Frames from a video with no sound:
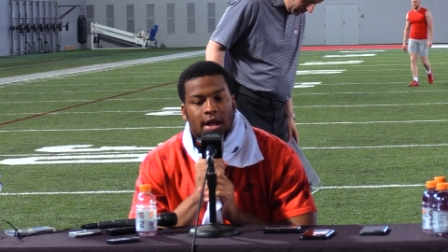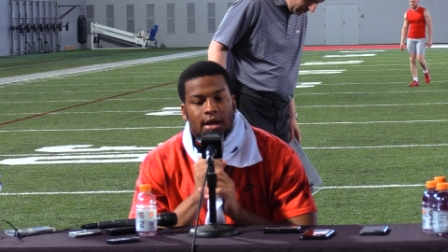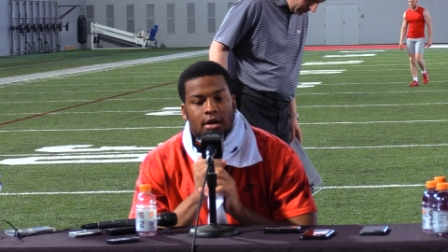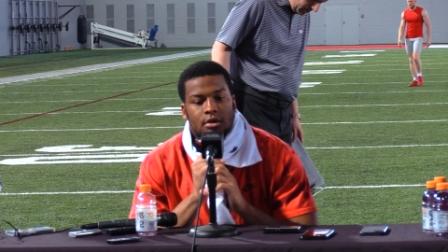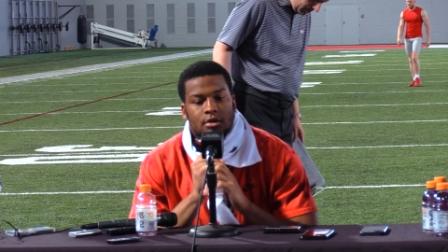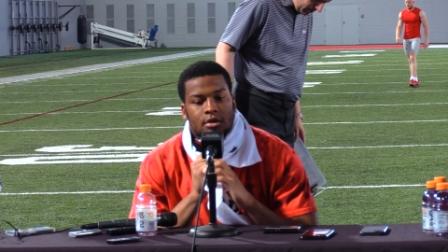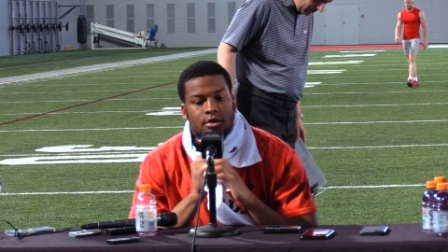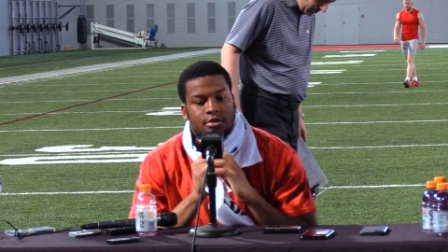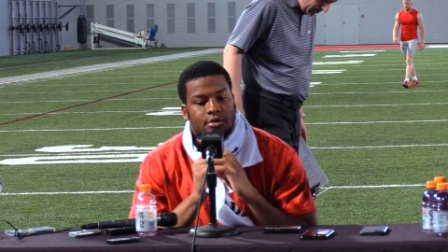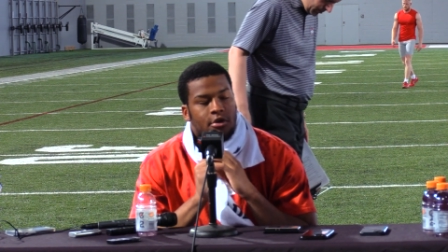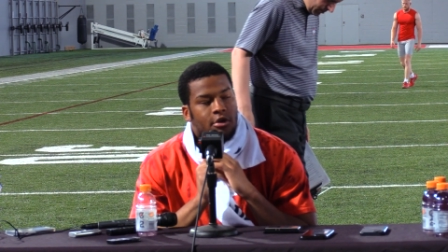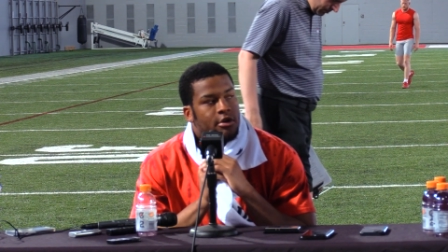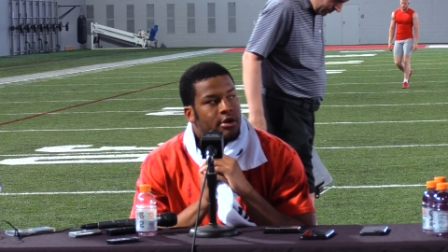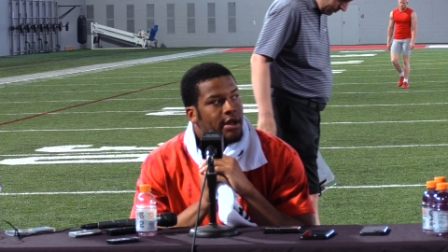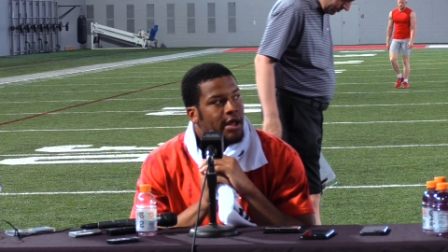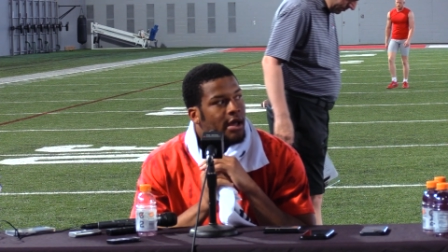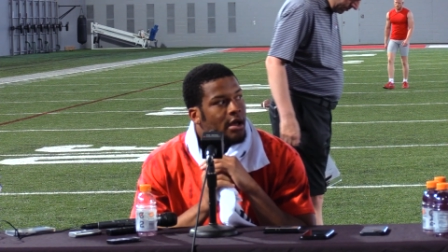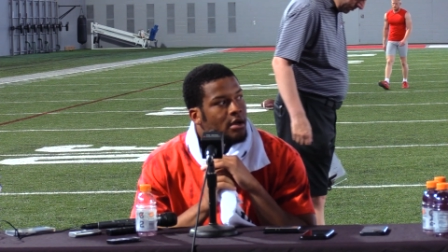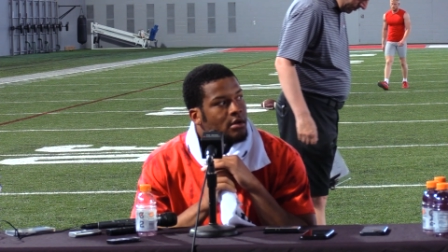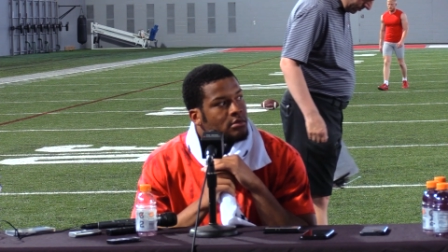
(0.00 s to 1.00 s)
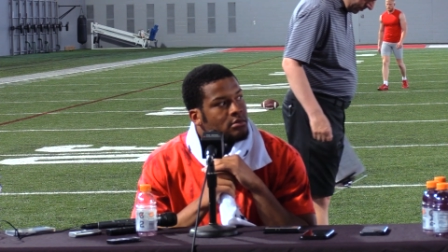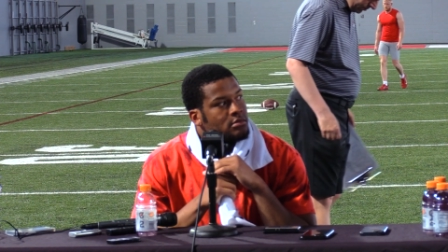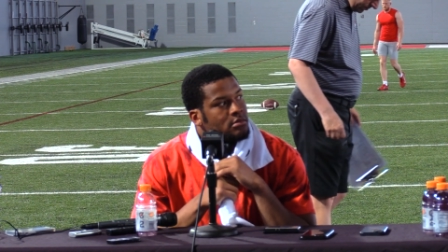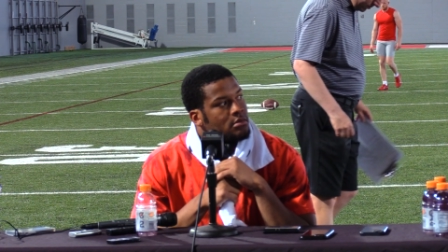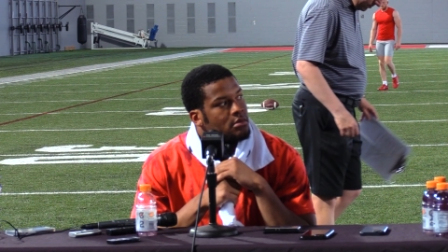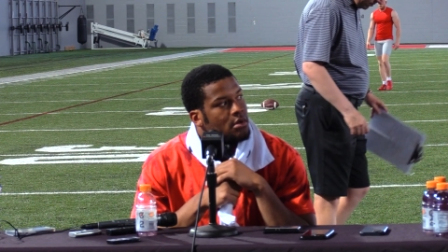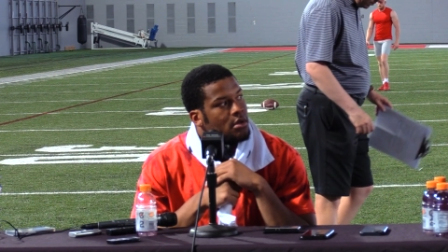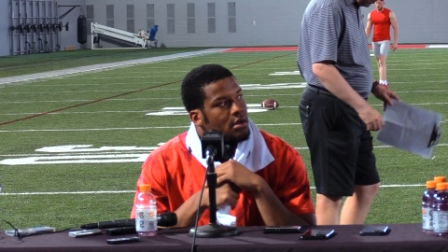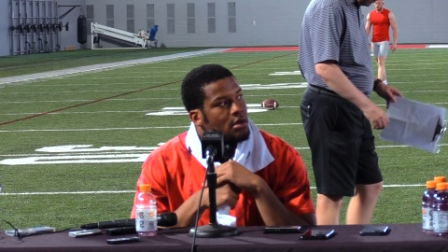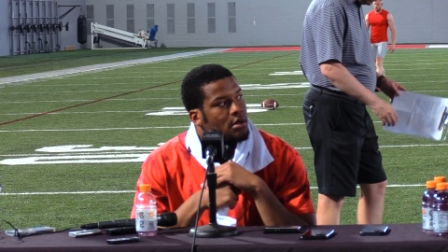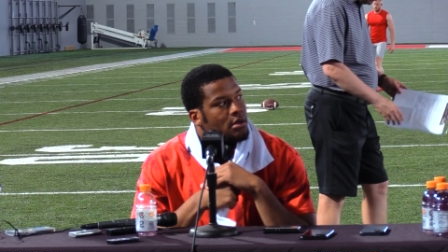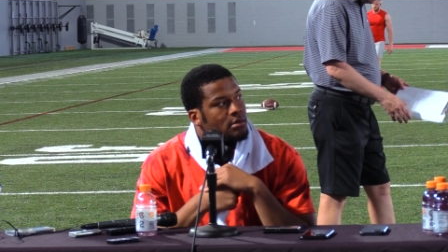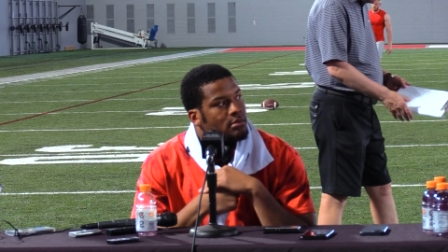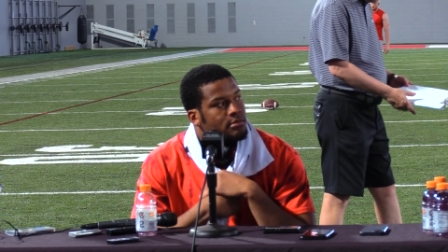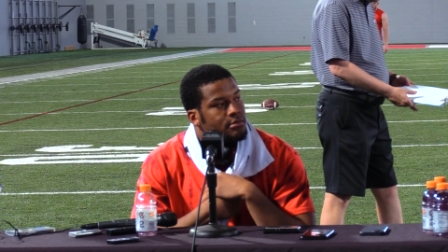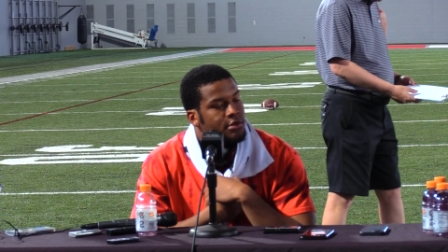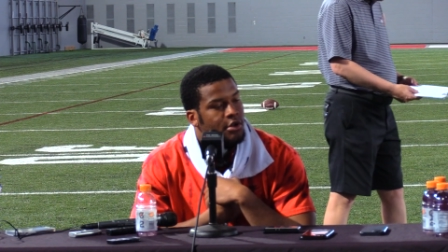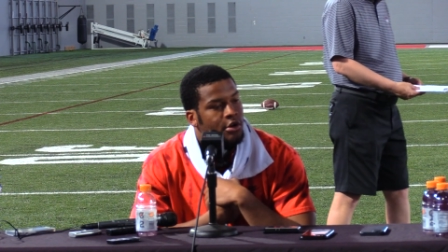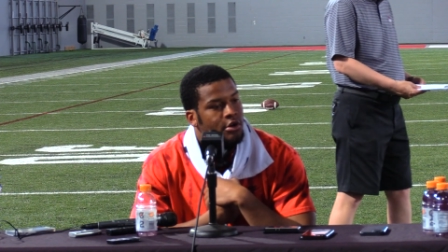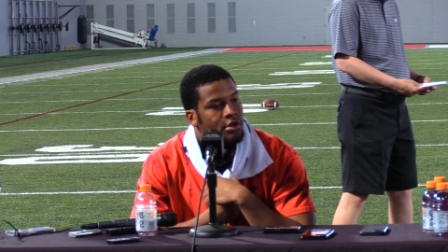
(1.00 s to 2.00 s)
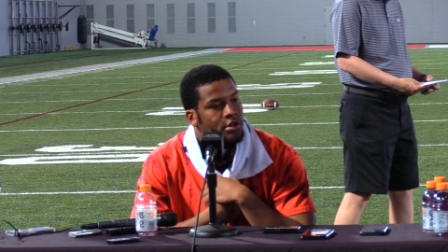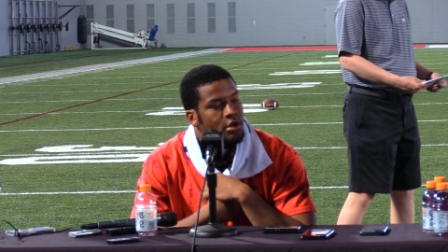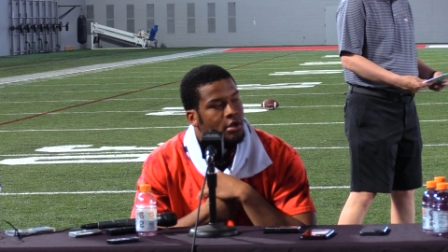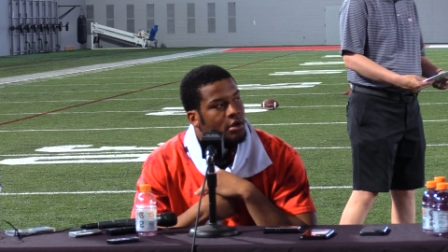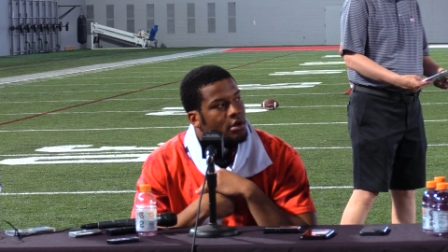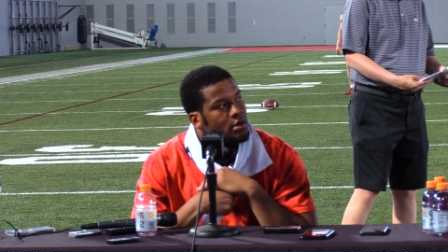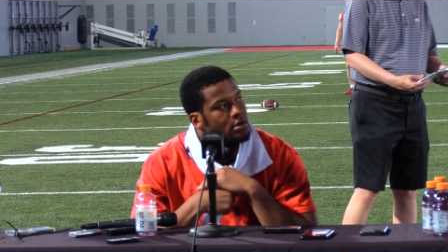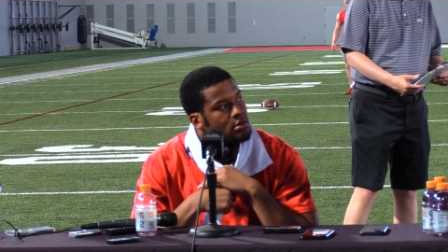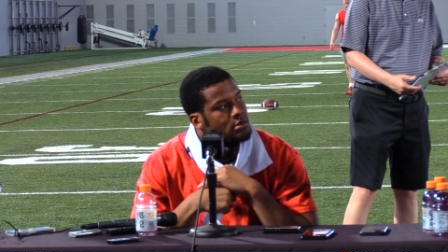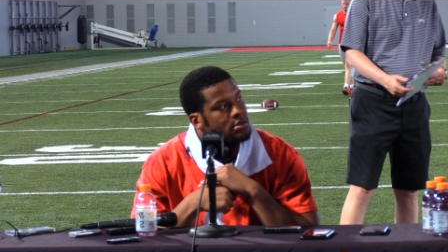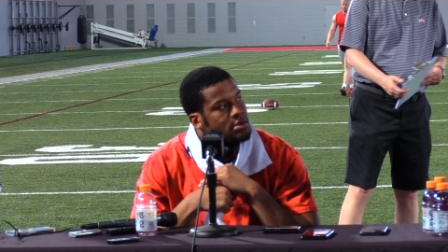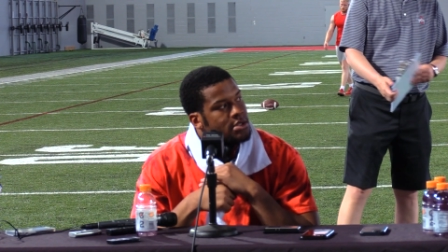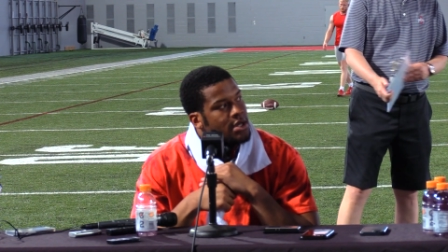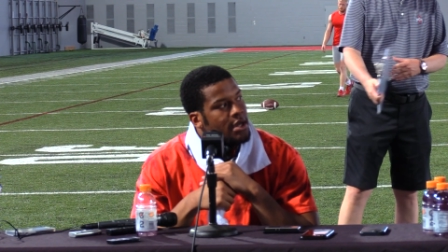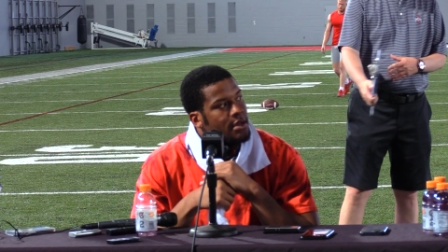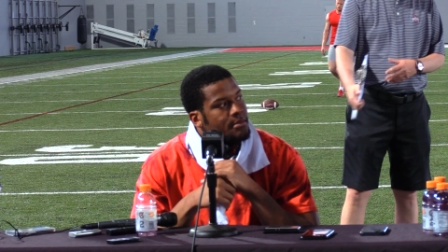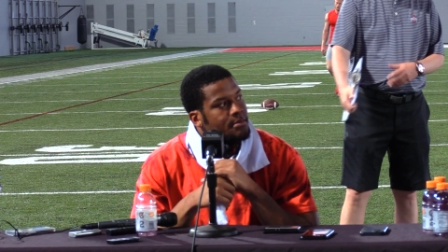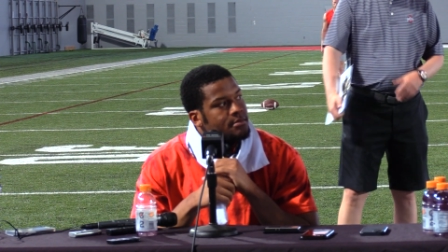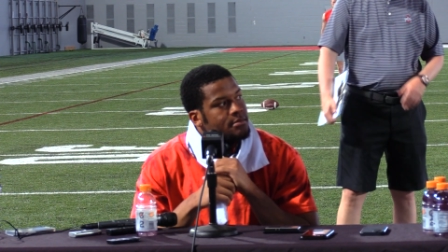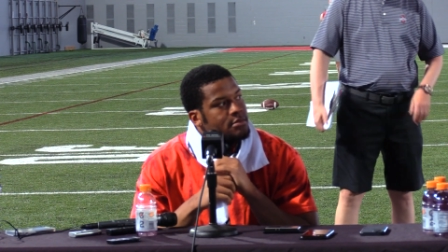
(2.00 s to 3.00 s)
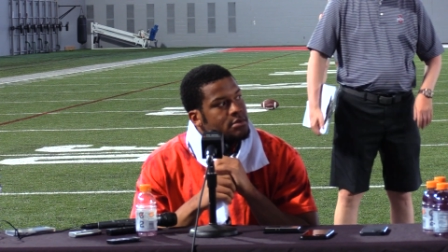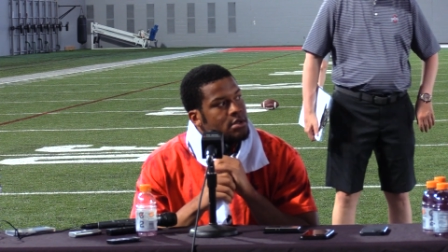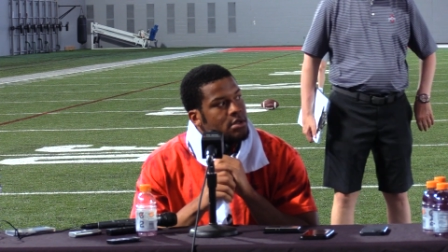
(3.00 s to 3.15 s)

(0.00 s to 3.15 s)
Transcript: like on a third down, third and long type.